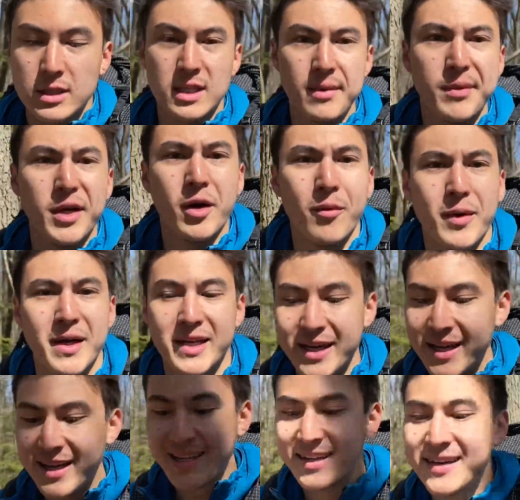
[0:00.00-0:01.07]
let me know what
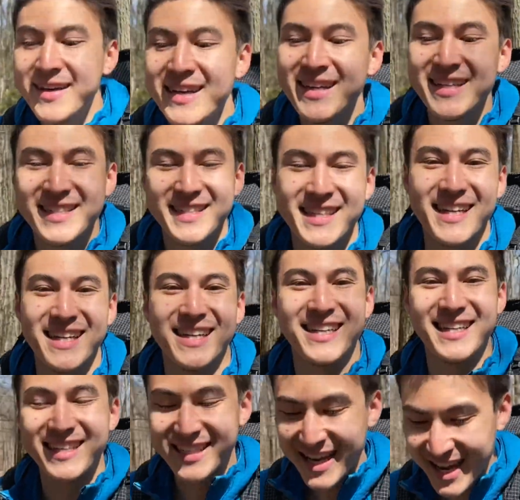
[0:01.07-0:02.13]
city it
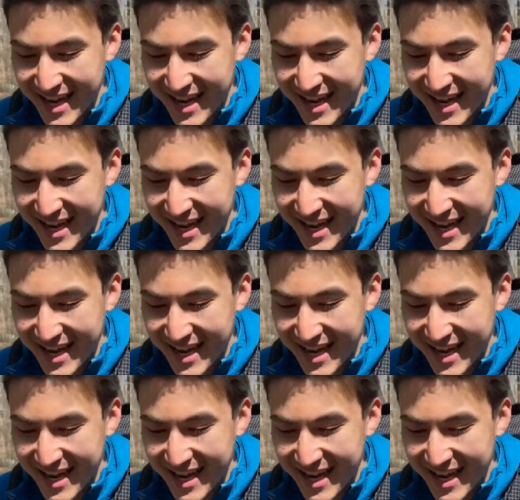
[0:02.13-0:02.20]
is.